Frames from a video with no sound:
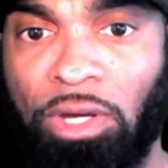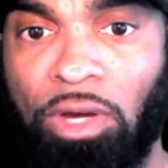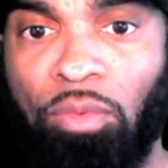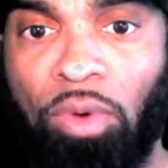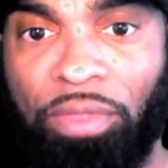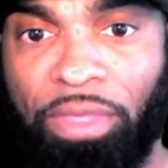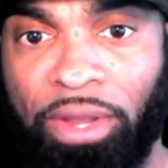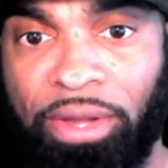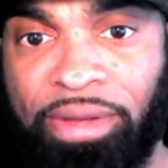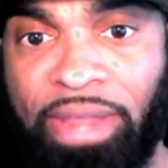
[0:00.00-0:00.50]

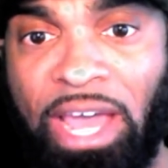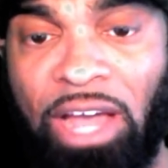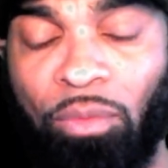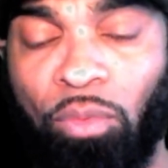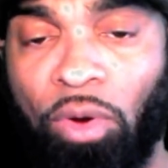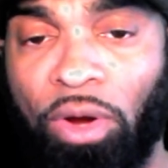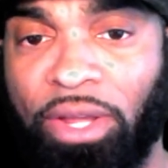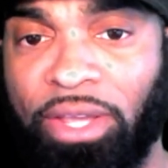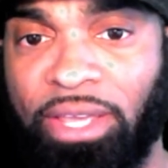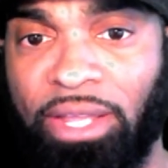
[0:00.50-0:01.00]
Well, the
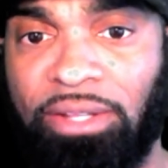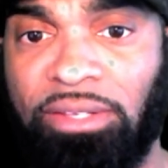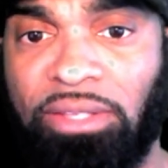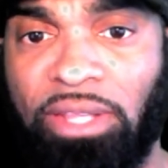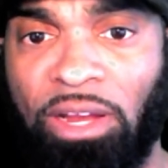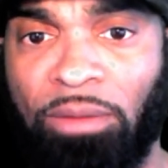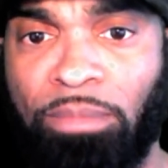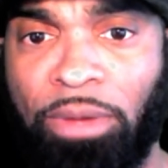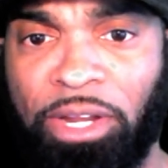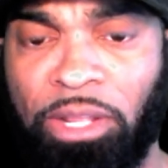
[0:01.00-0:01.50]
network gets
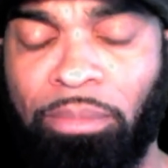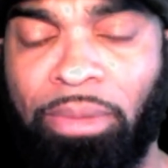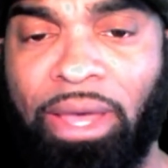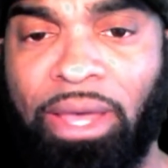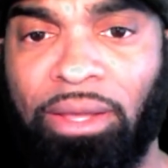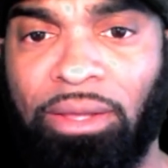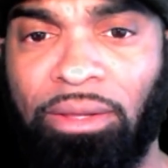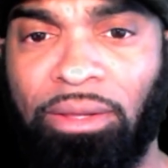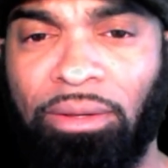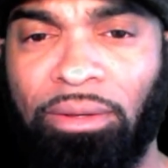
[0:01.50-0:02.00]
their money
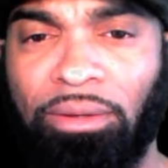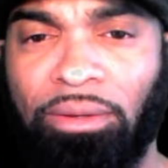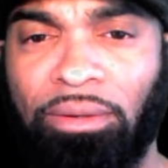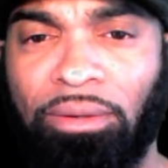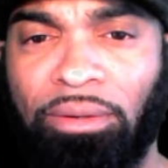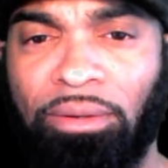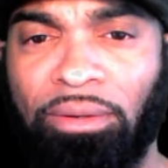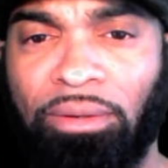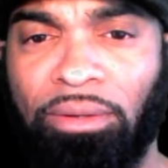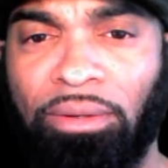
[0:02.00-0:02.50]
back.
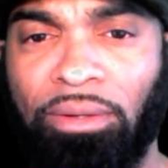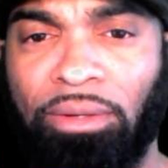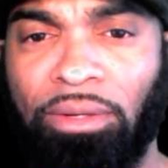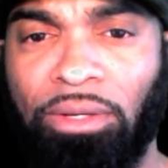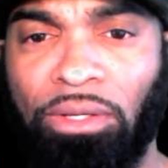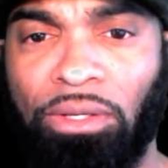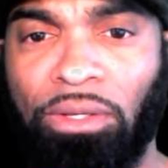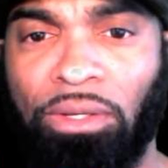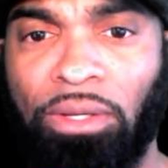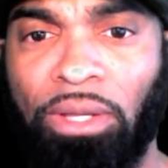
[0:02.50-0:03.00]

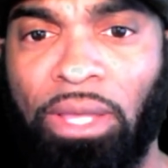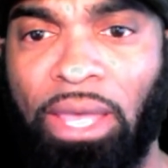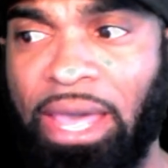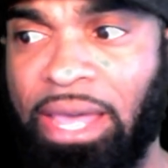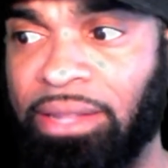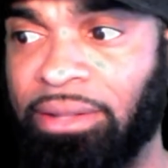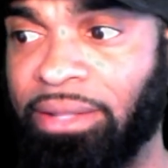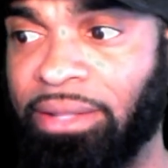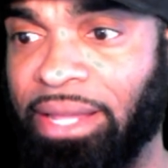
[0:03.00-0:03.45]
And